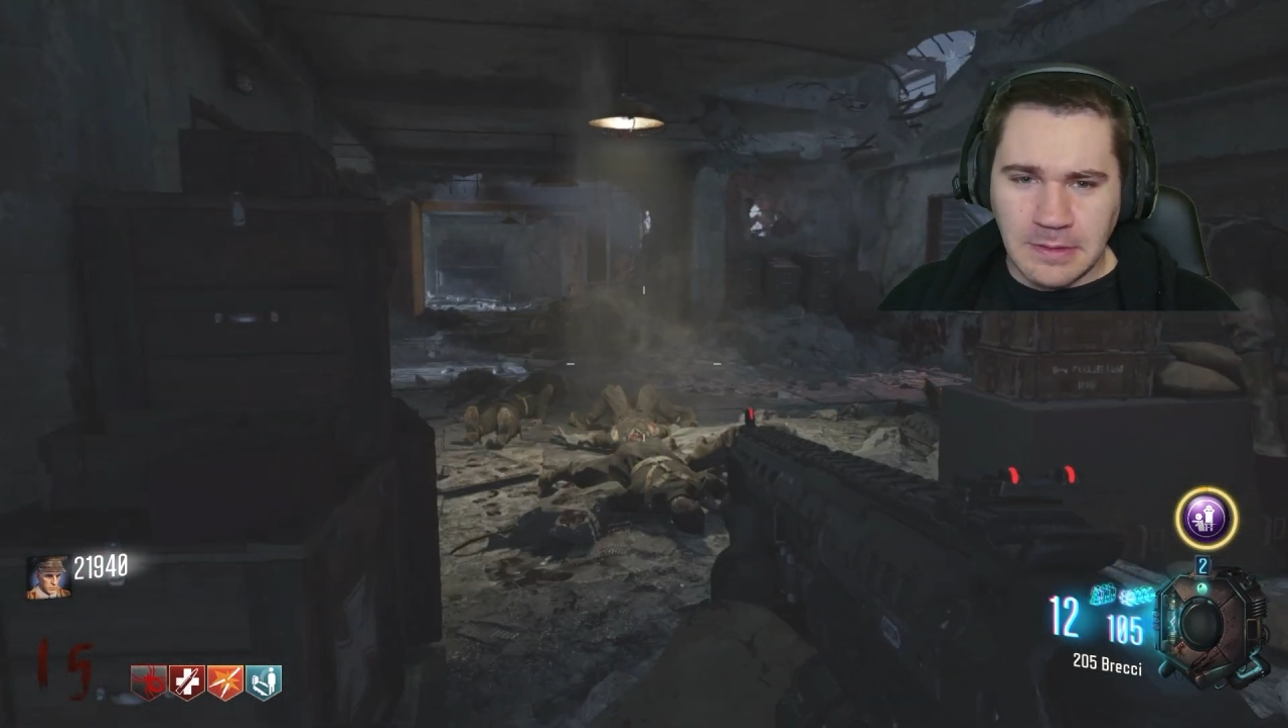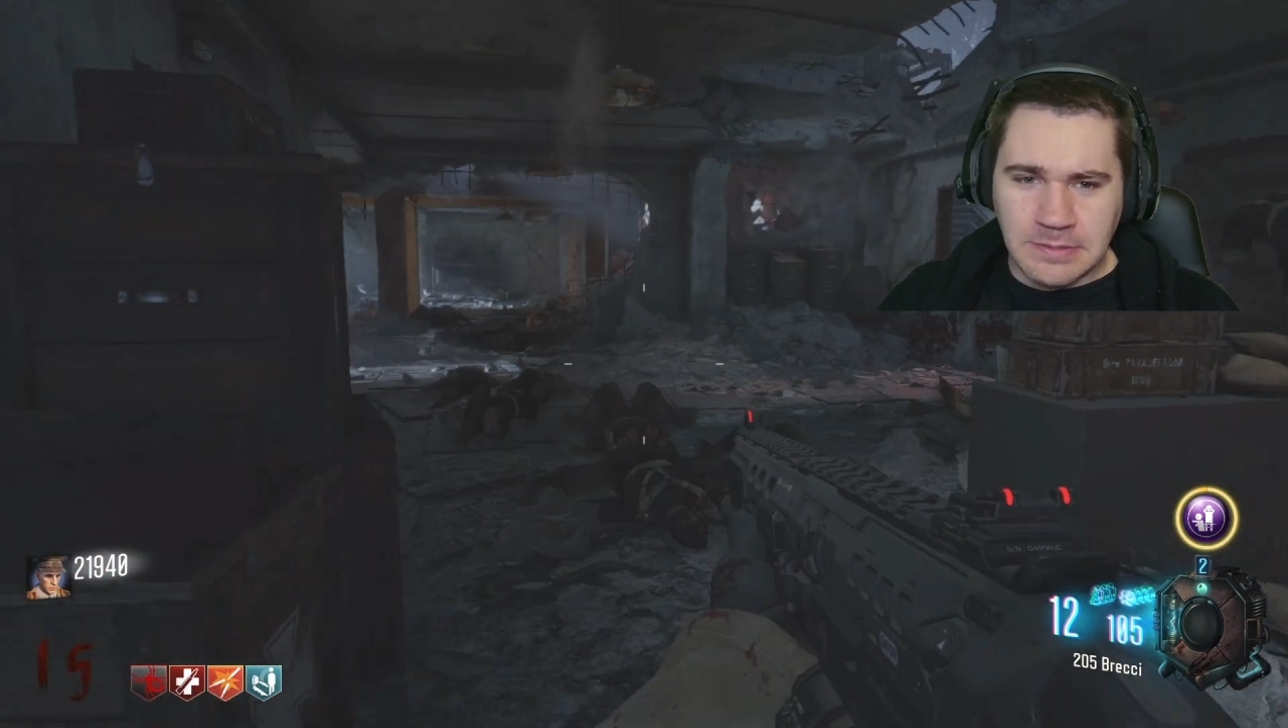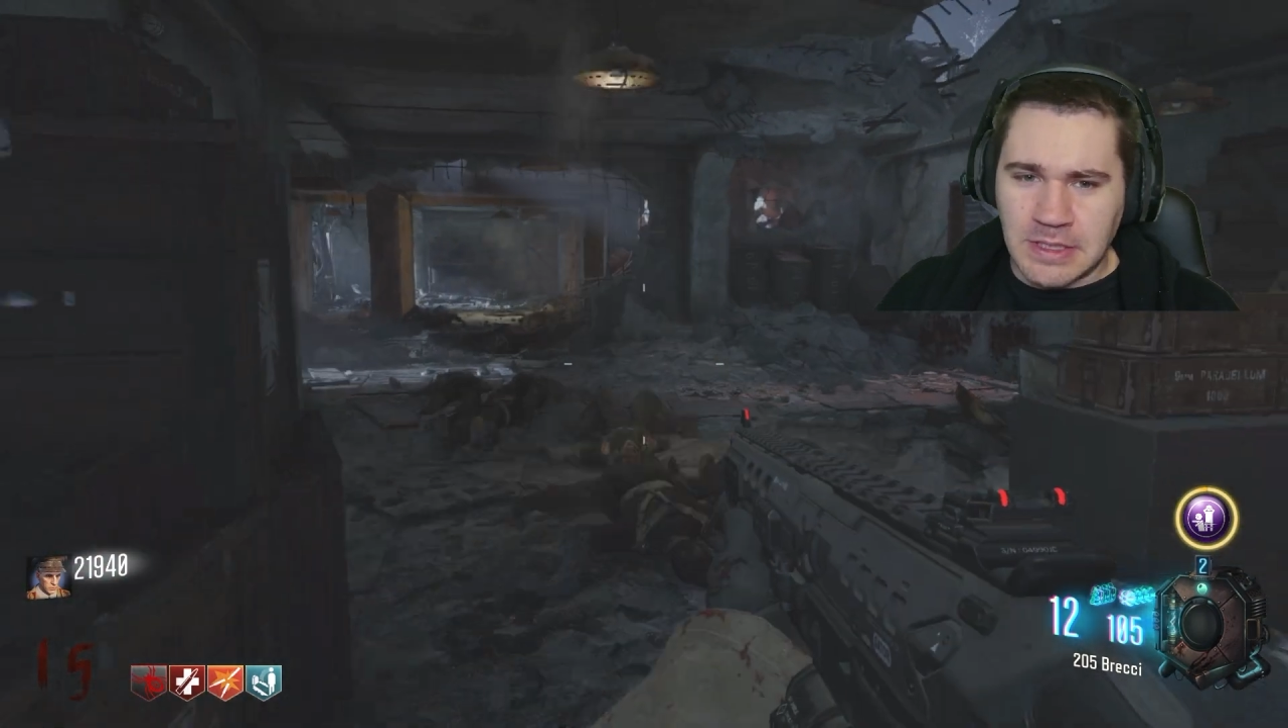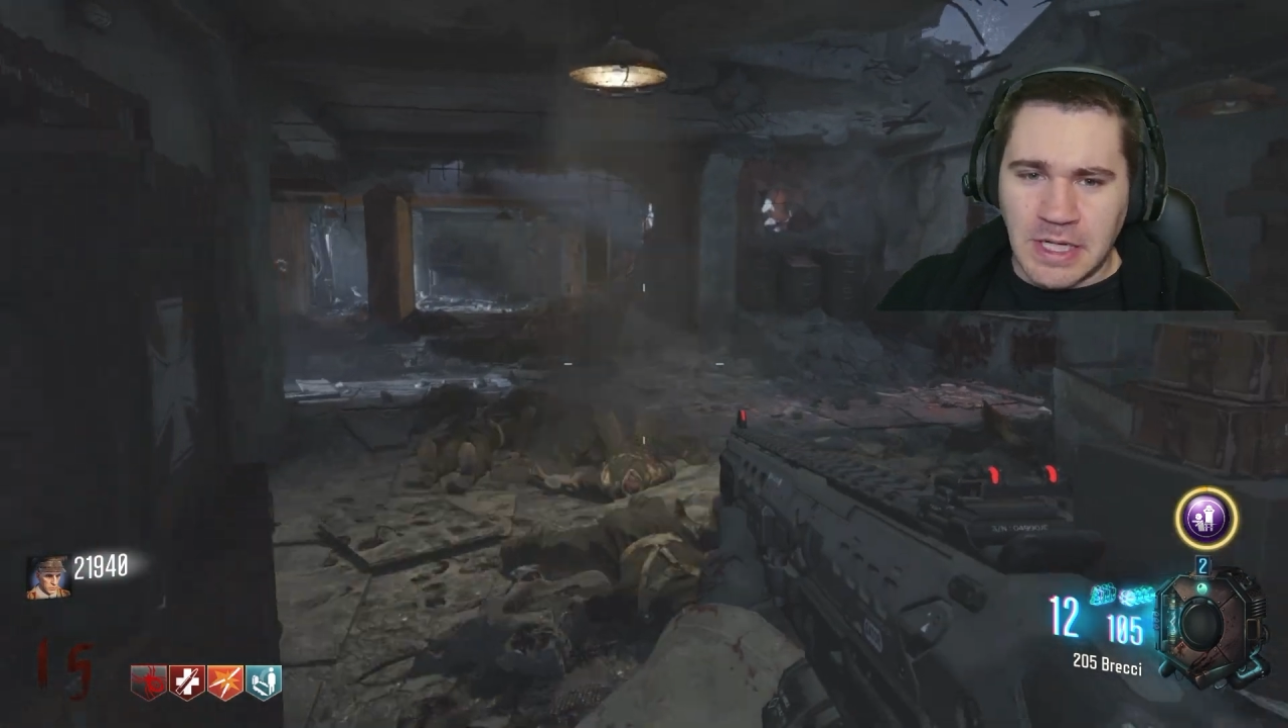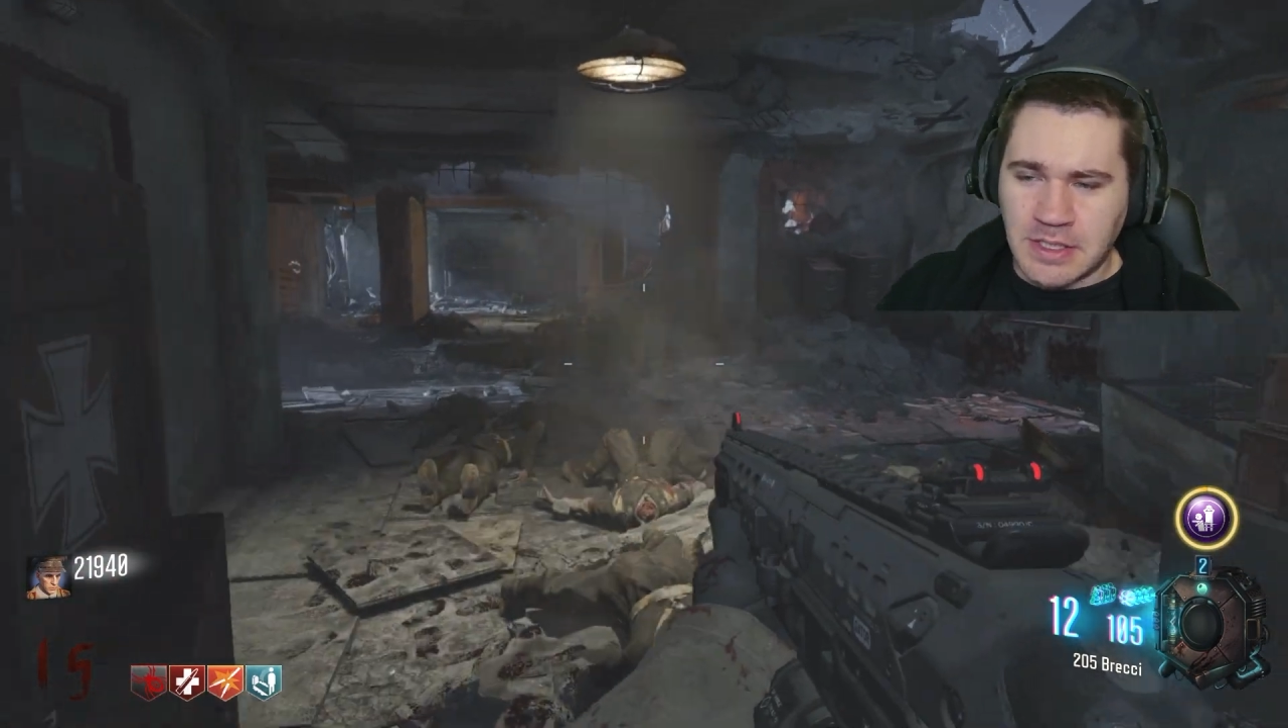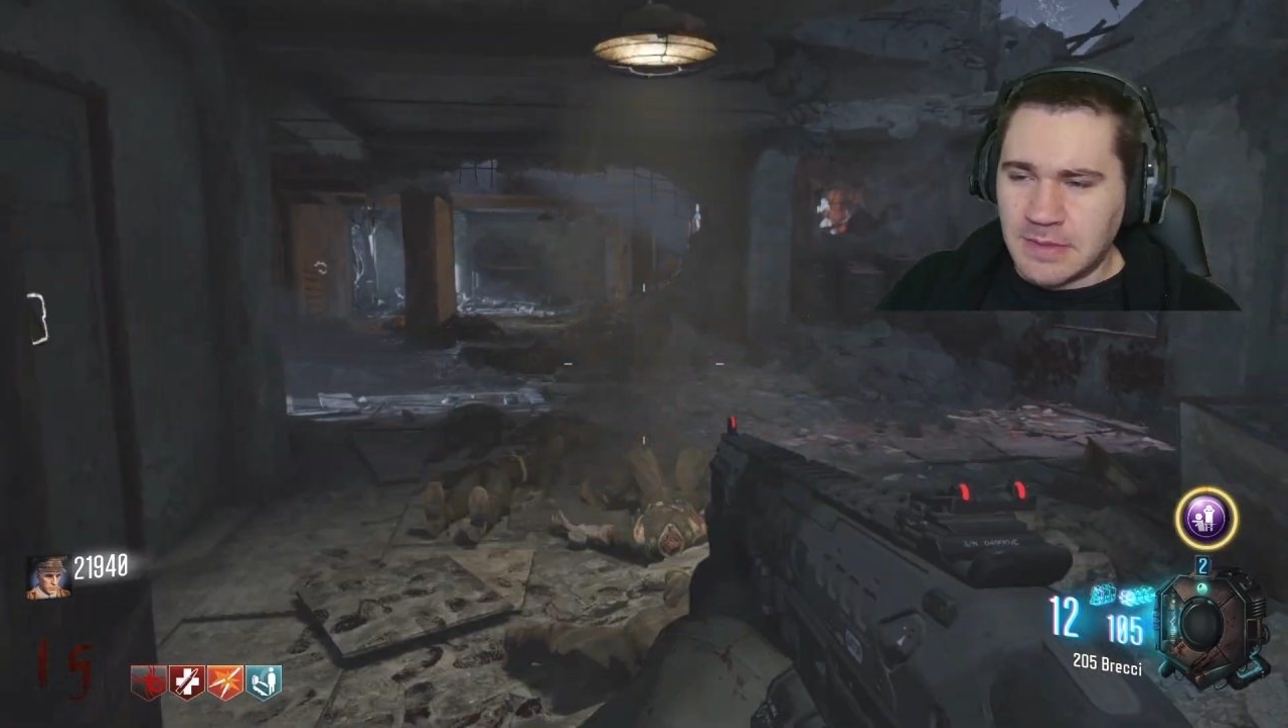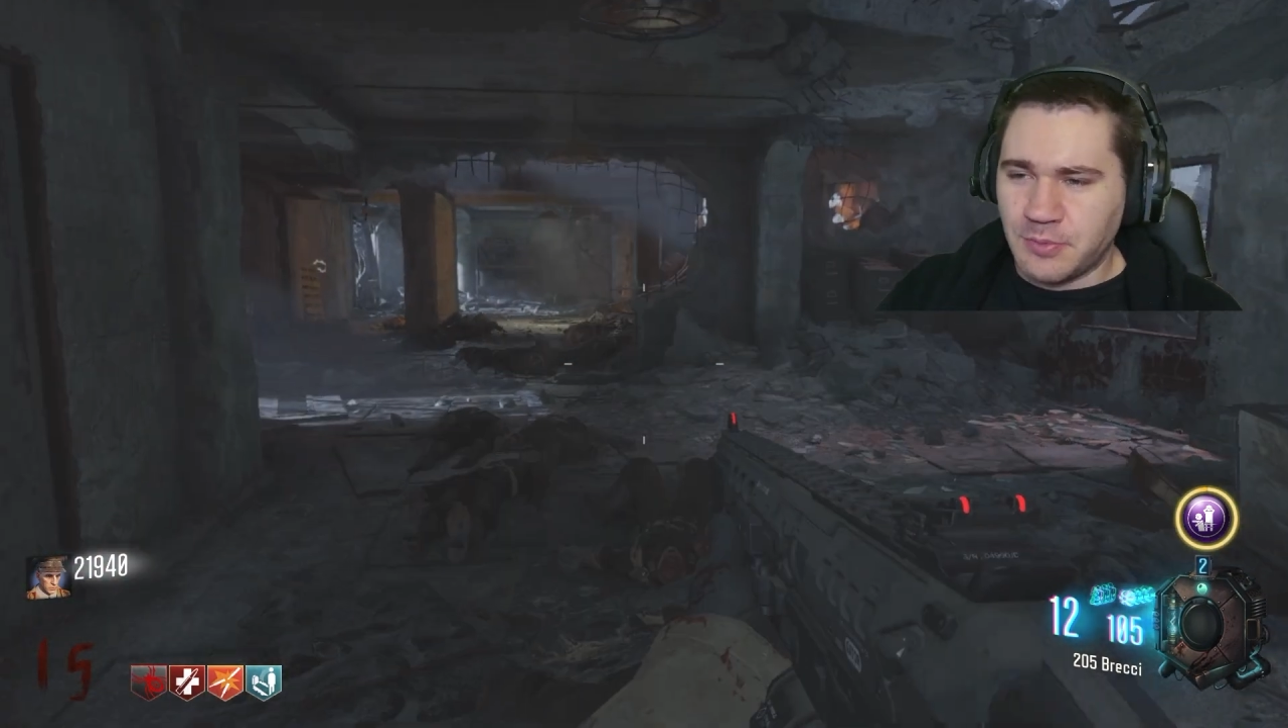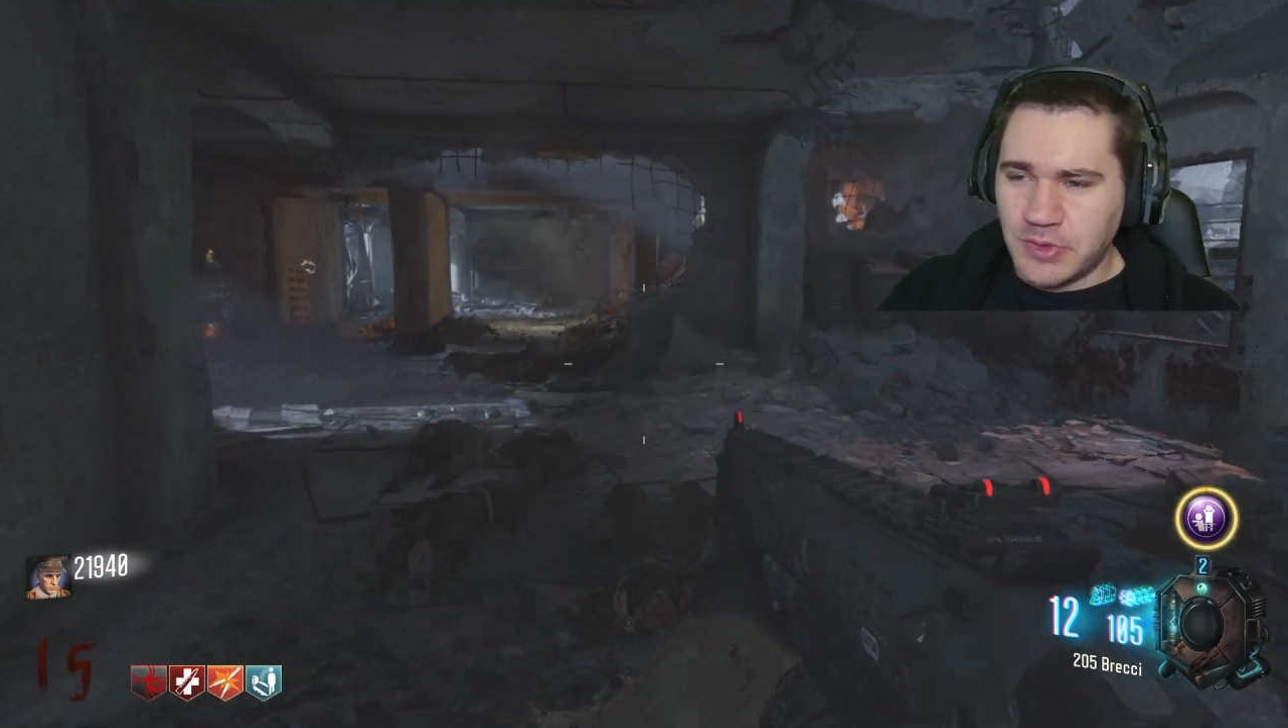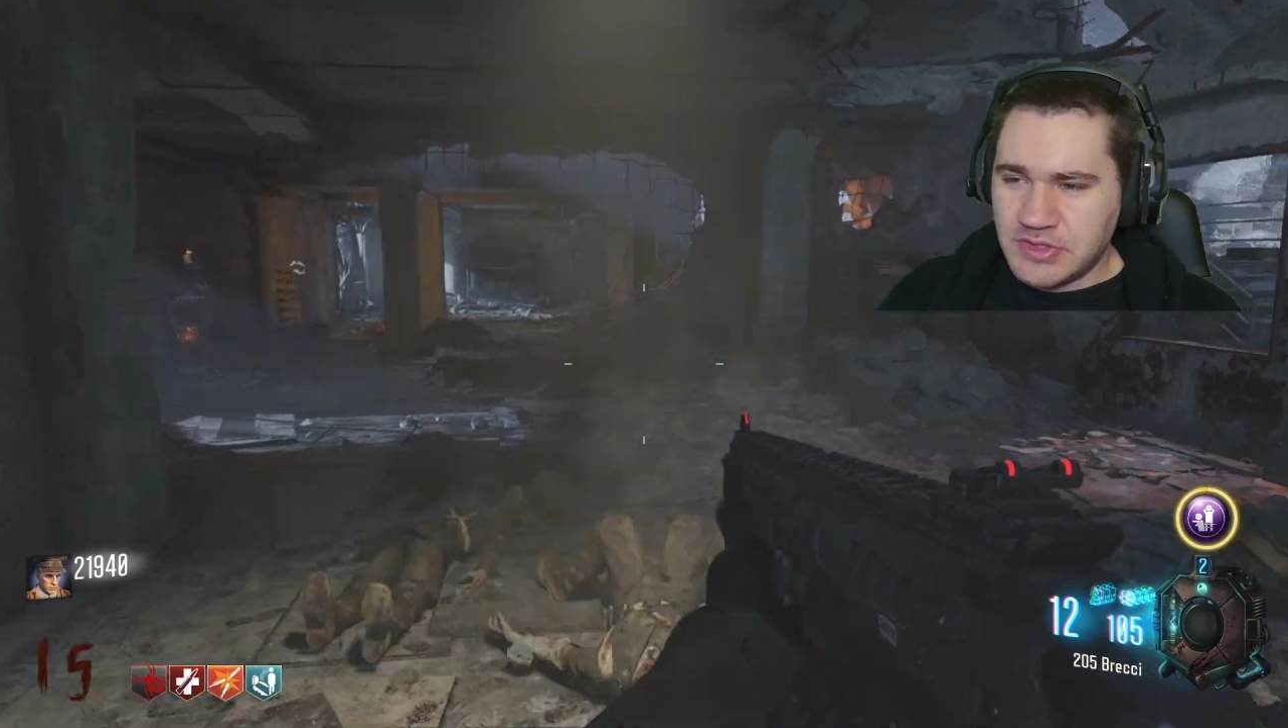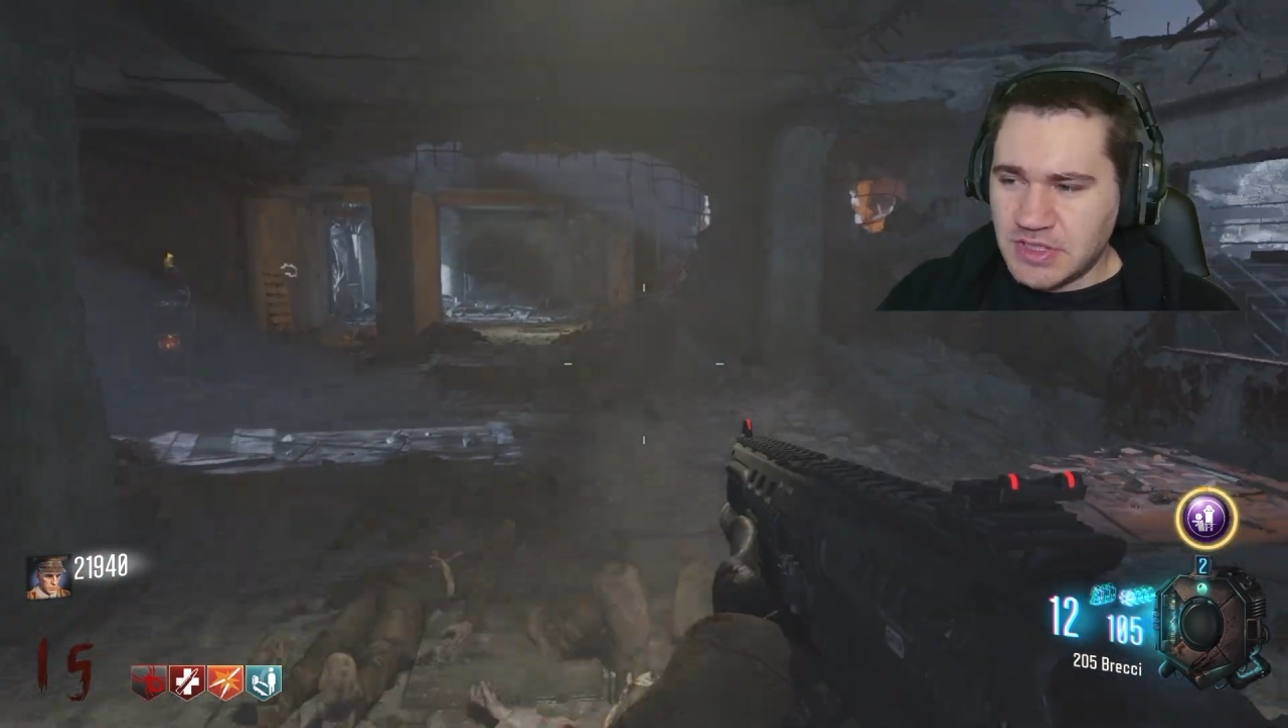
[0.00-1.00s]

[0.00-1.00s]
I got points